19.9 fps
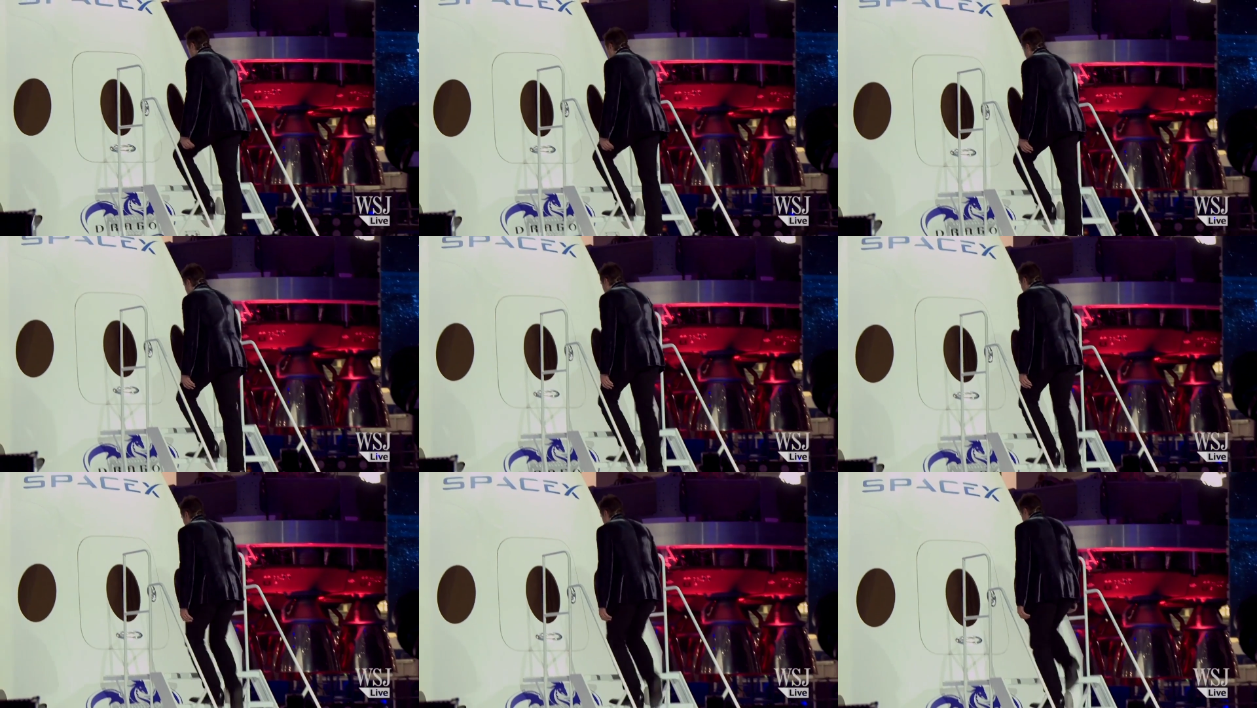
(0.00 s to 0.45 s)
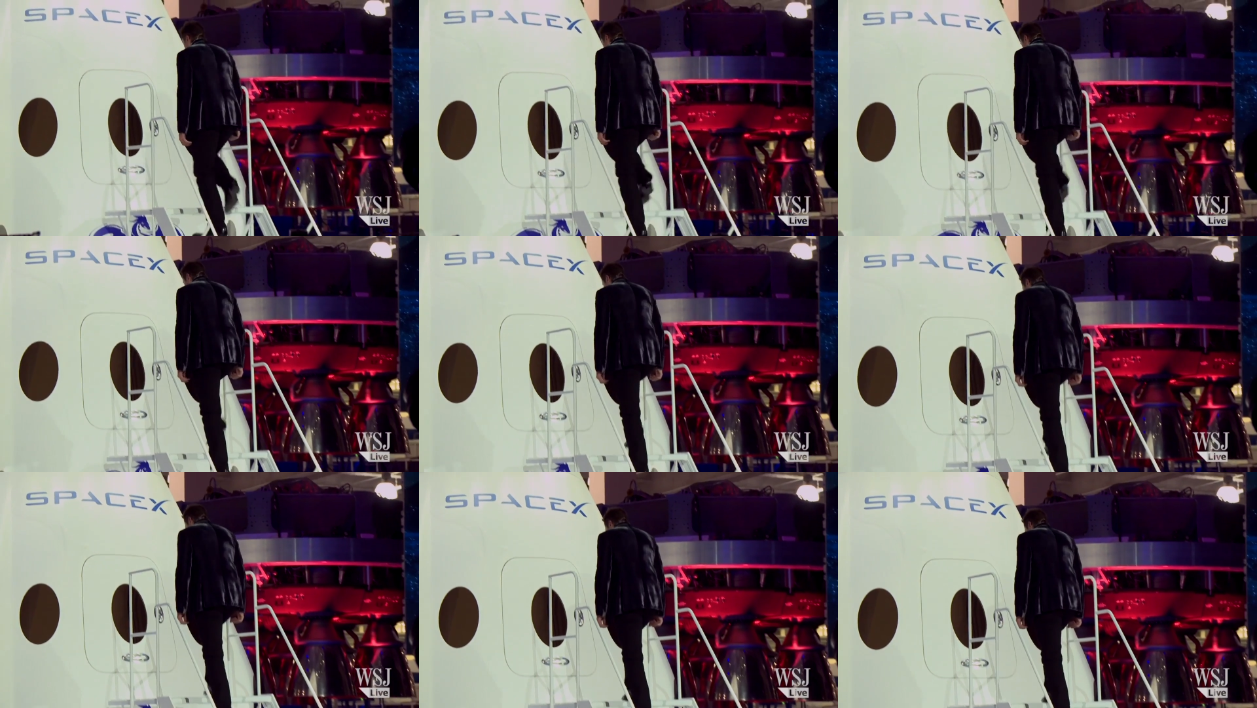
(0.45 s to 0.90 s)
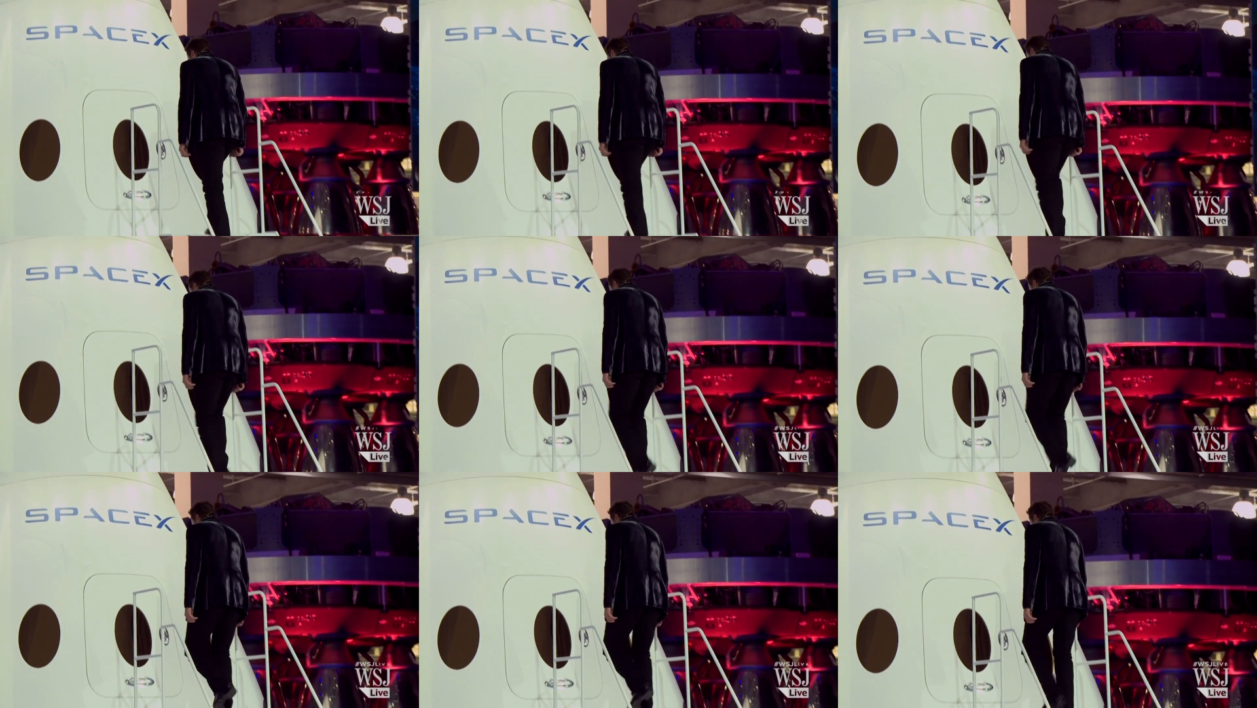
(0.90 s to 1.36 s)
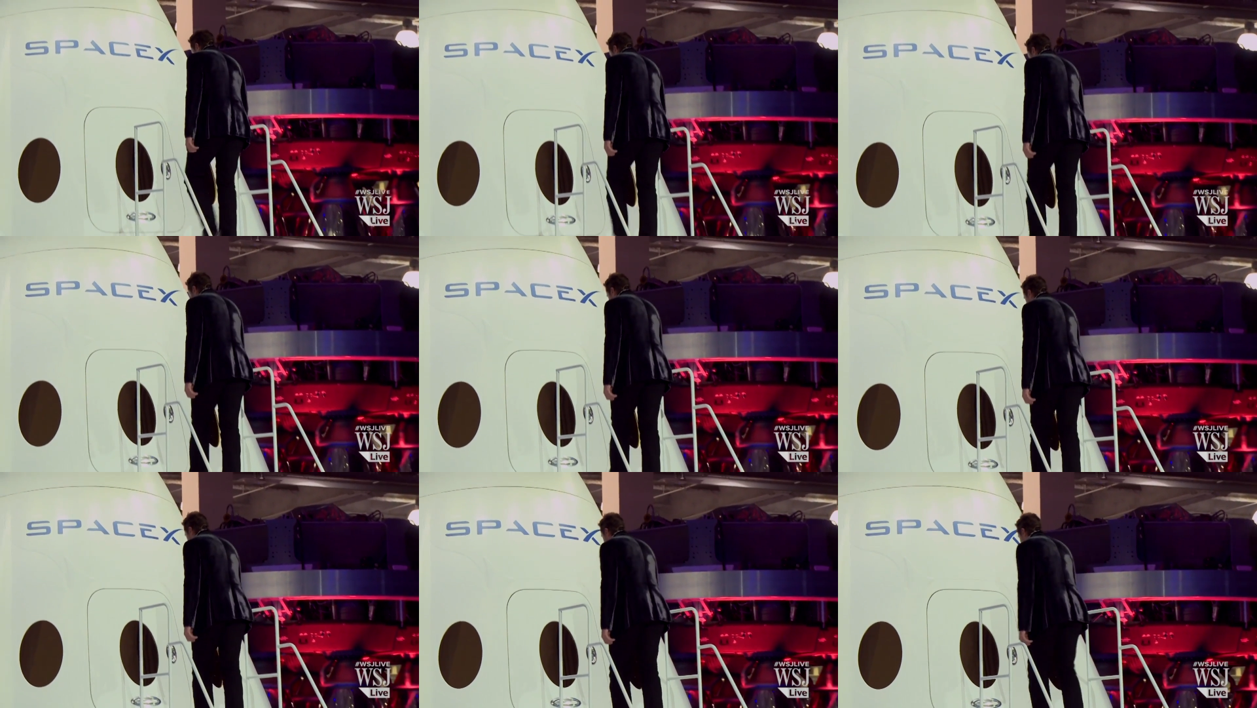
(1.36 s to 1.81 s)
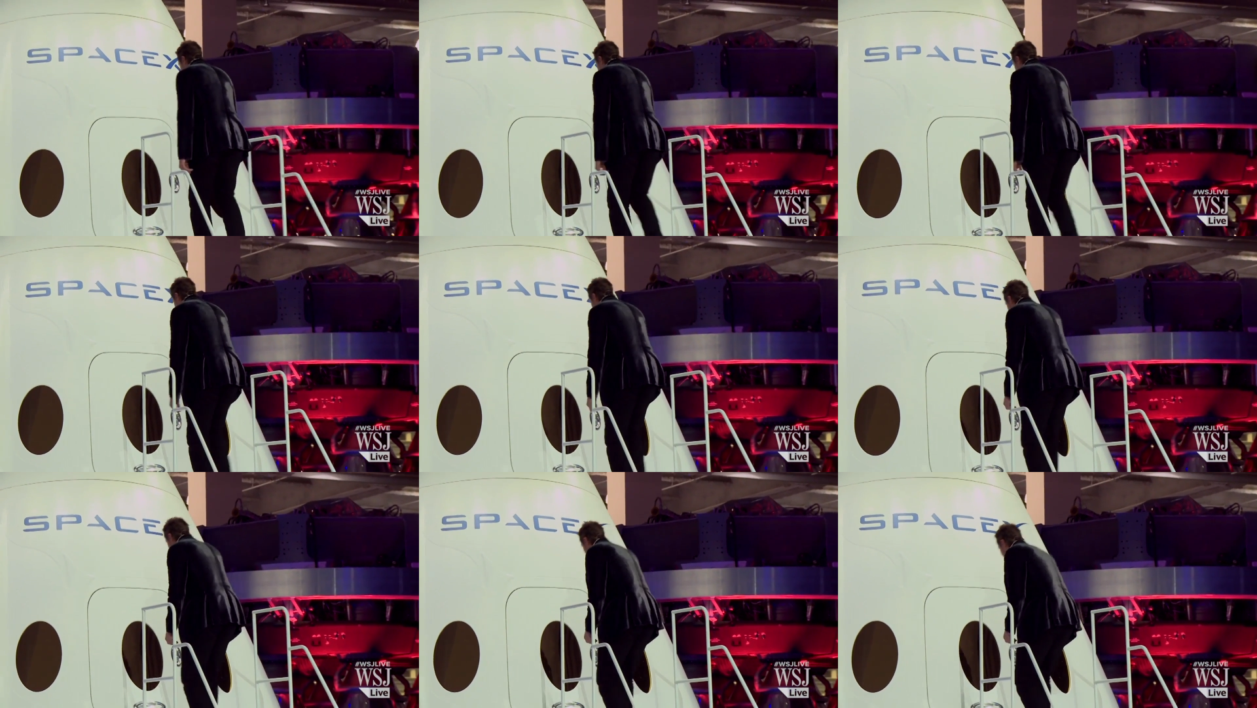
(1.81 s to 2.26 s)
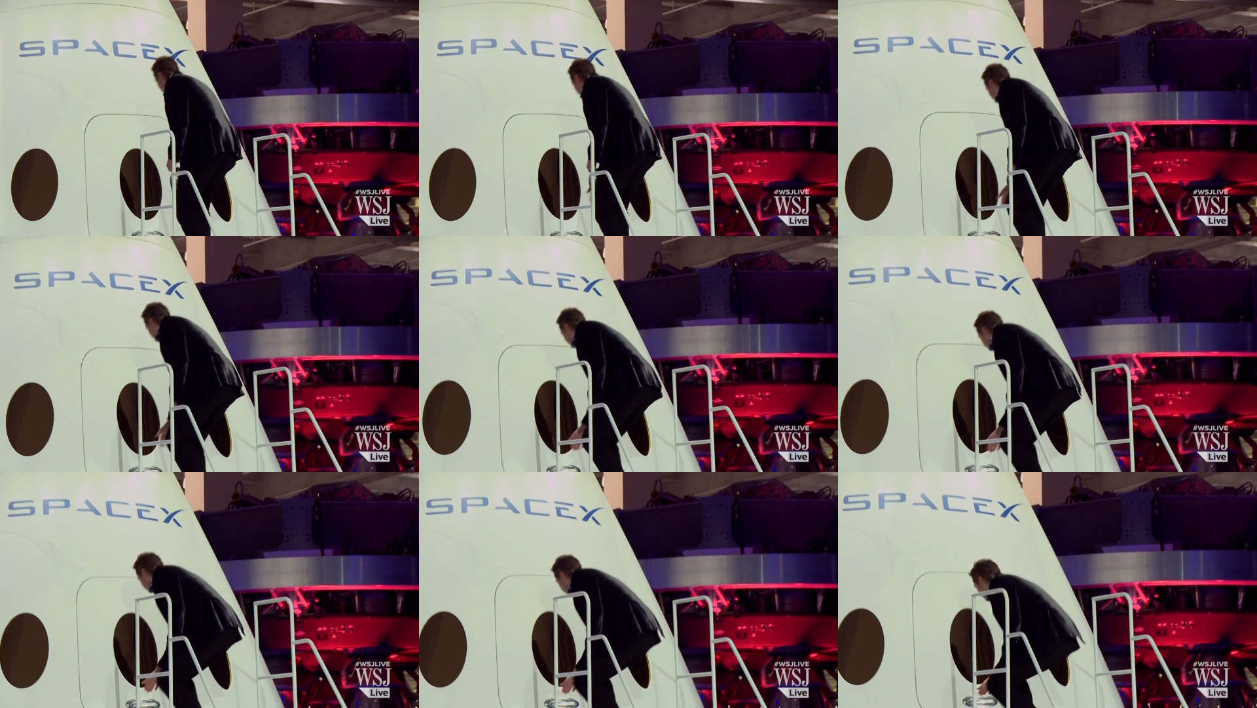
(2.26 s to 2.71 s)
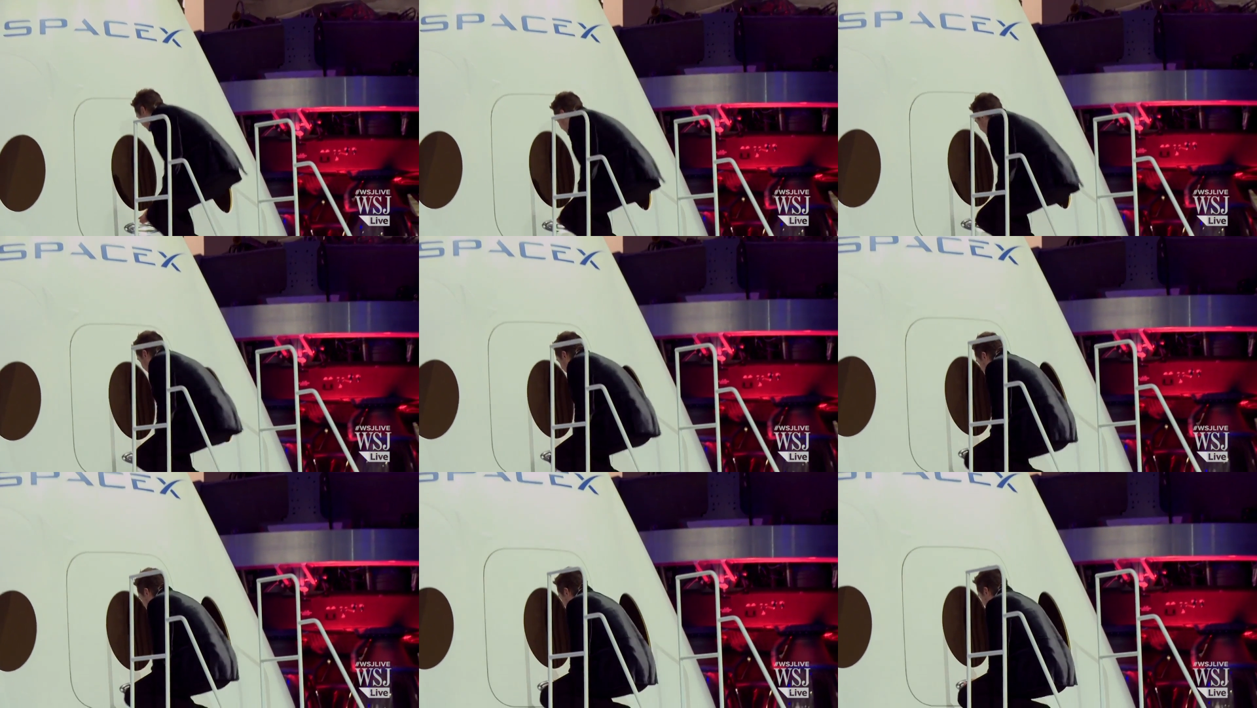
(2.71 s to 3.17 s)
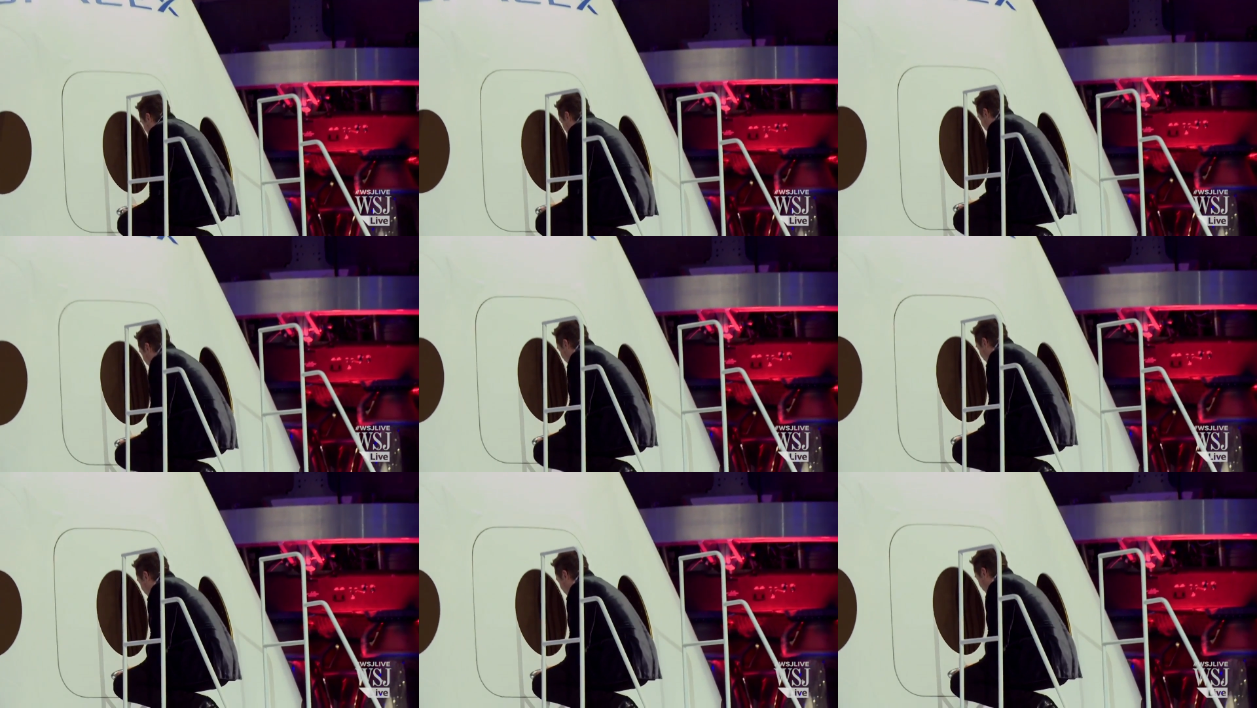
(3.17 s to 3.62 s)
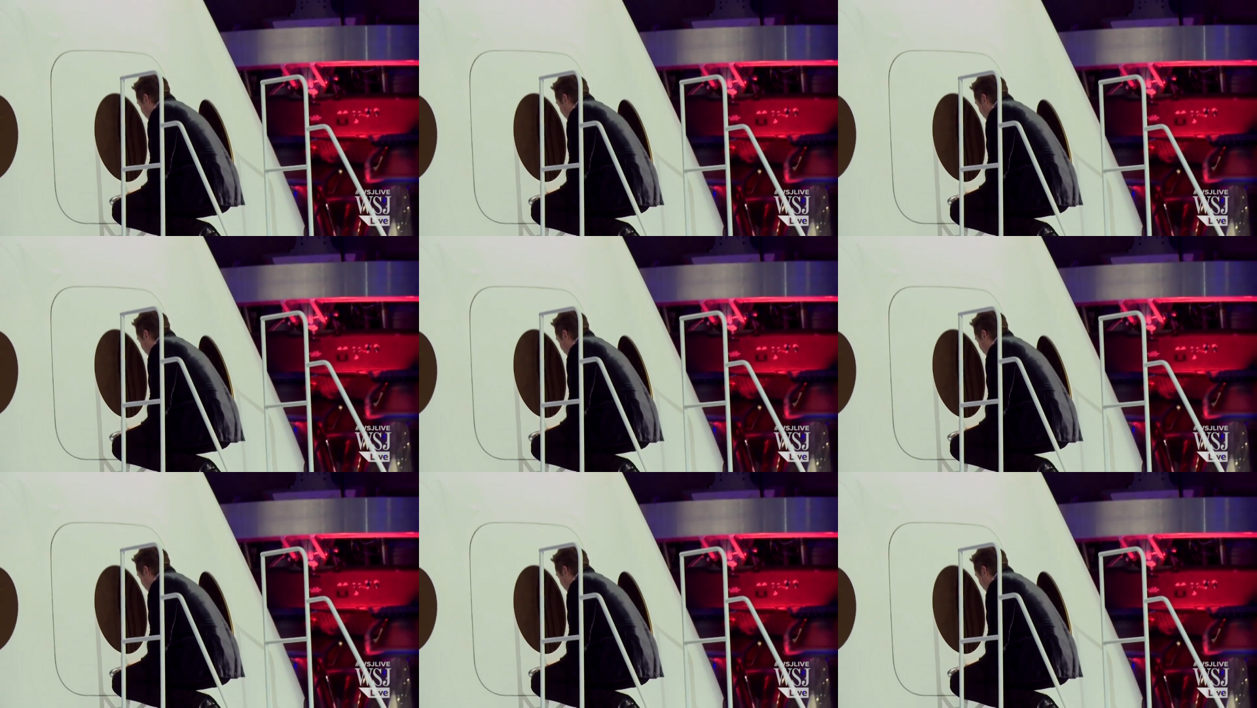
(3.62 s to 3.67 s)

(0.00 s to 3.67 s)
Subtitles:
[unreadable: no face in view]